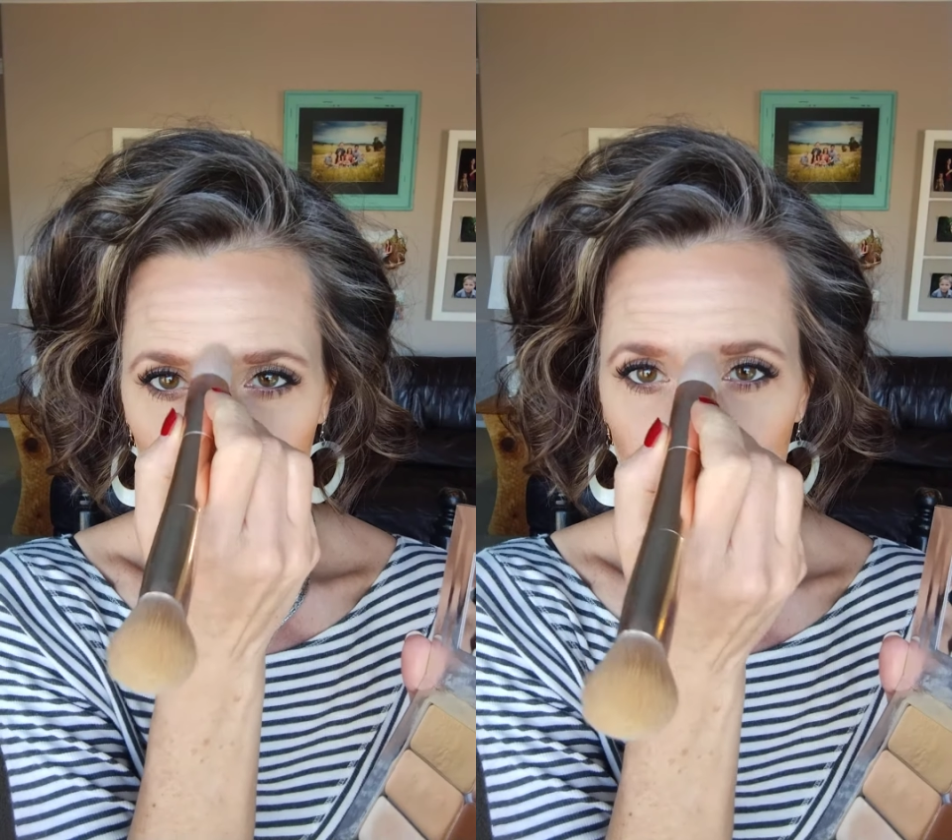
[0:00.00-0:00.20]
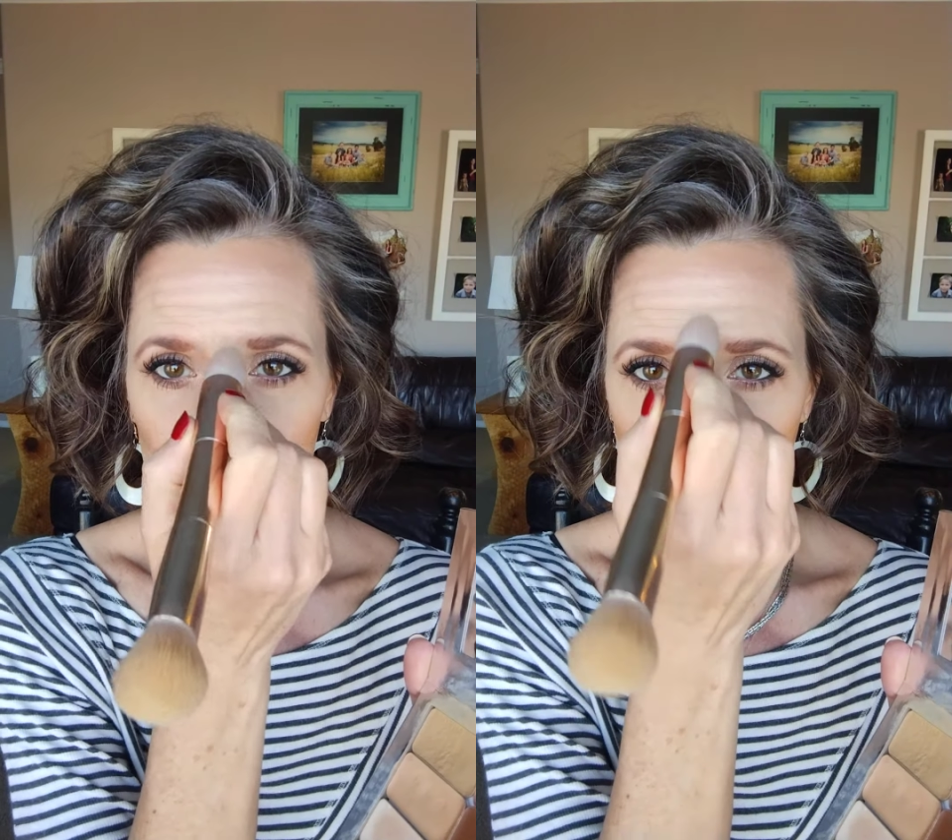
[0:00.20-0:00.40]

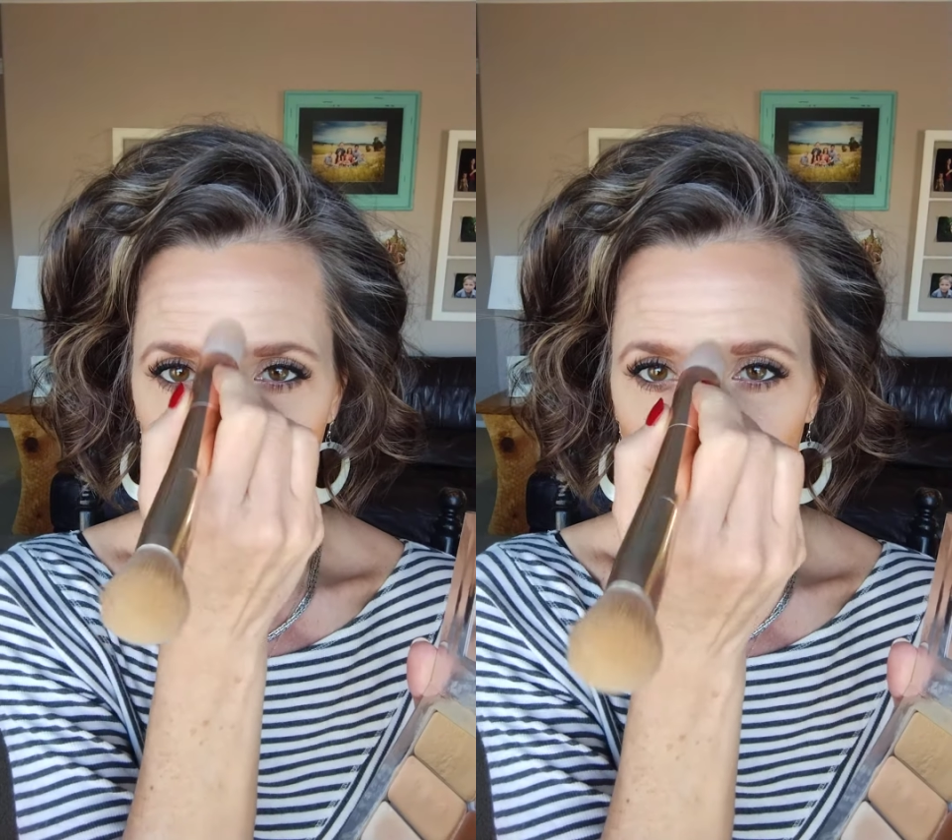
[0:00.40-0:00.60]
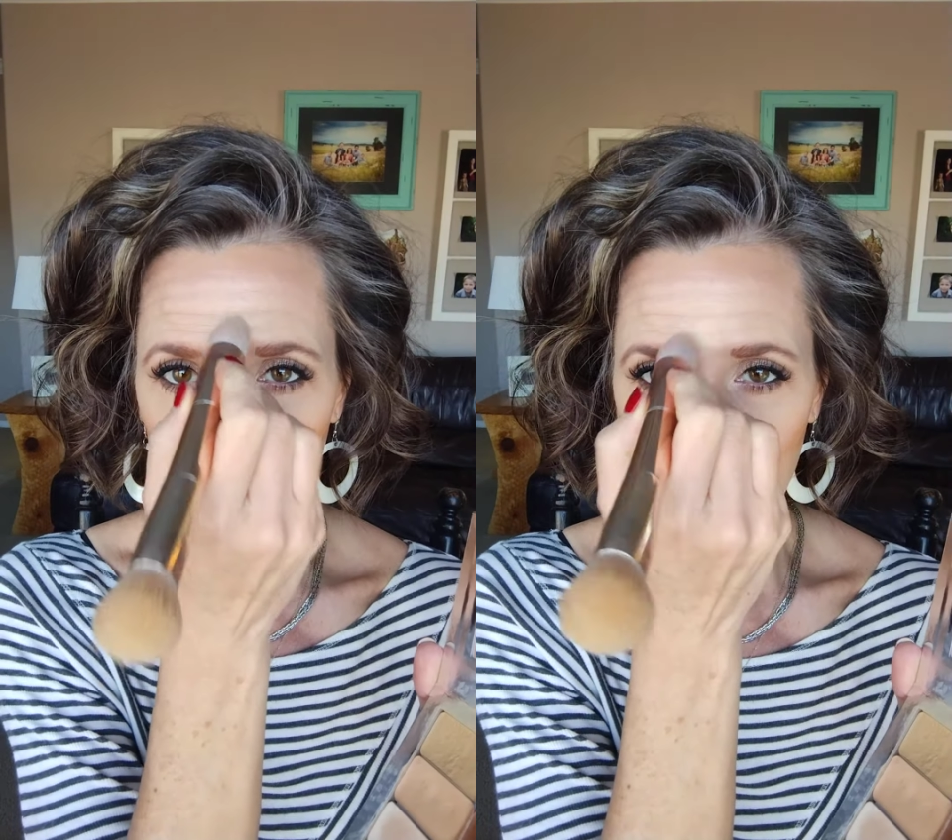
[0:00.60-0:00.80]
And this
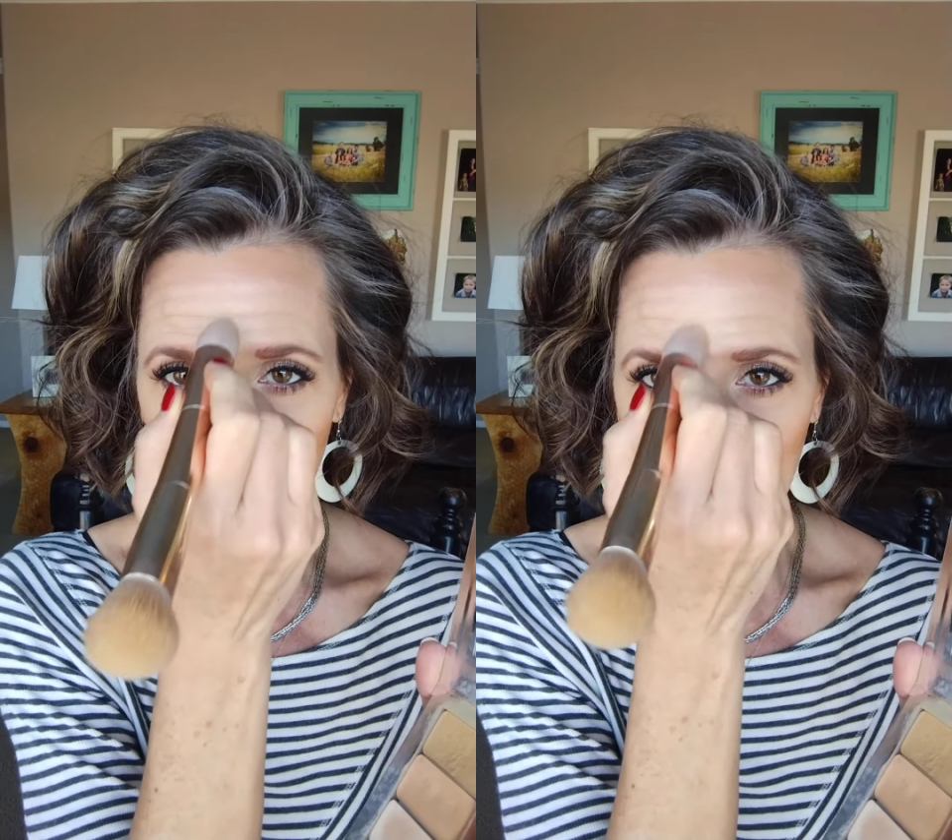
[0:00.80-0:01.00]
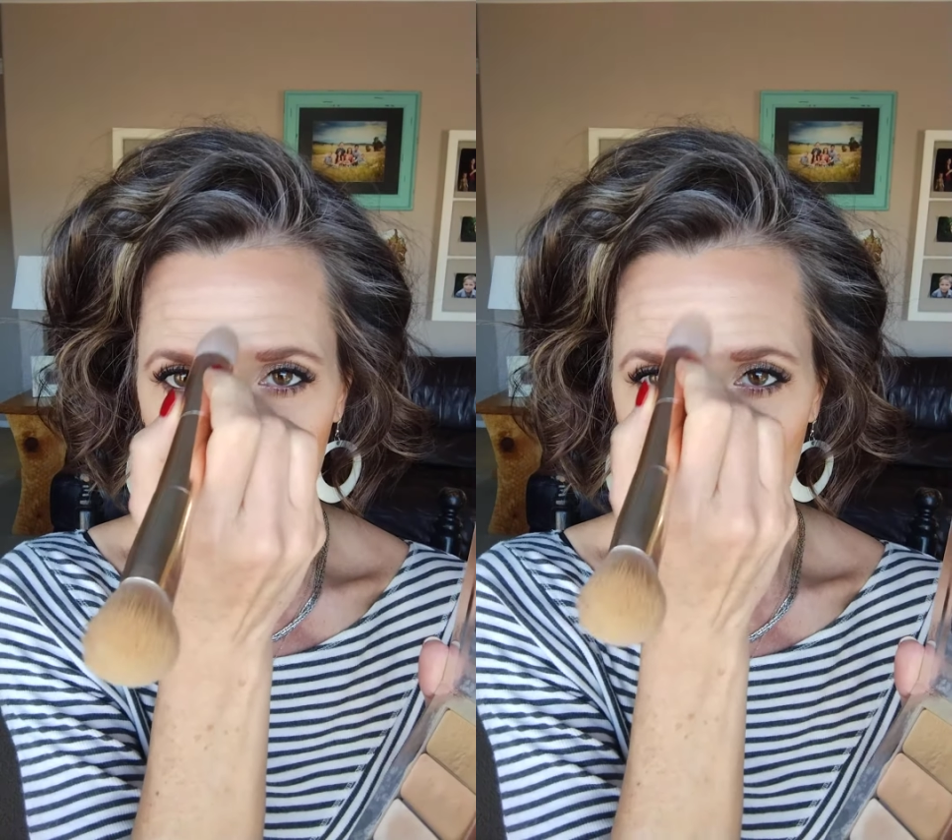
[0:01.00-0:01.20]
is,
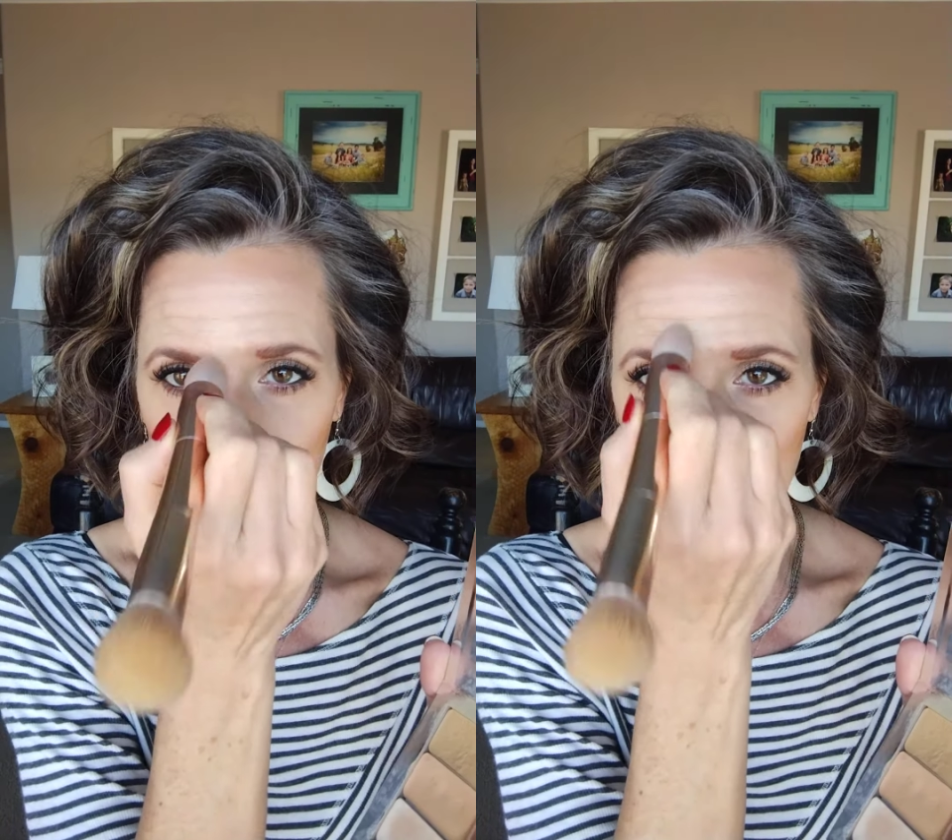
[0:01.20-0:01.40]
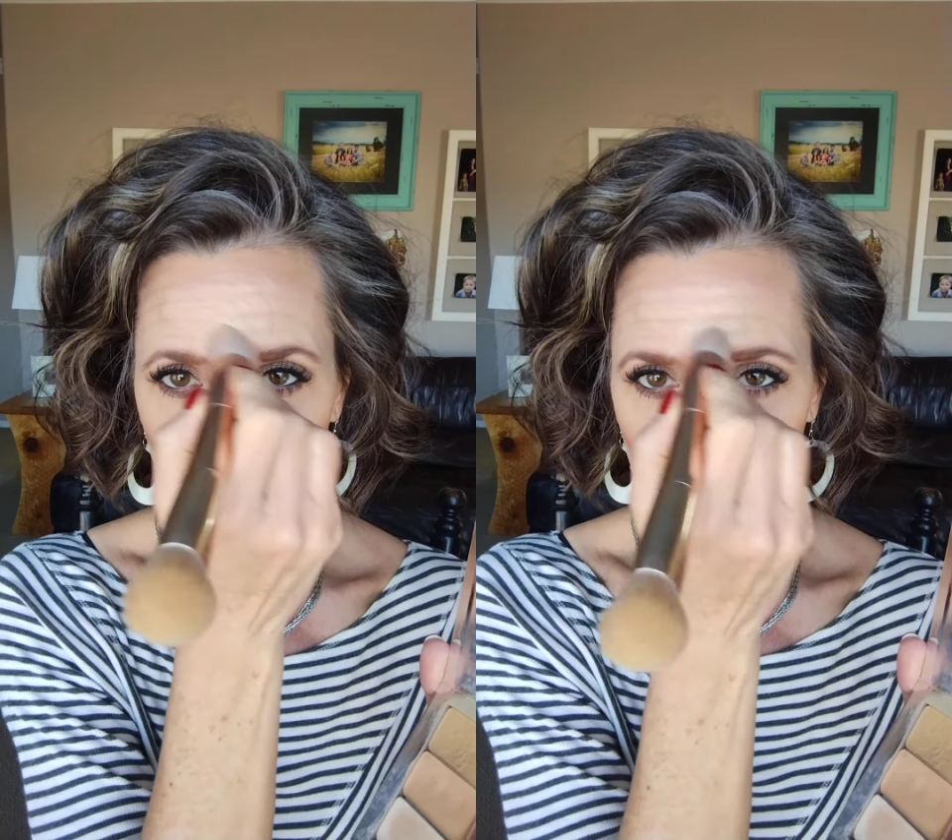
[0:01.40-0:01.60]
I can add a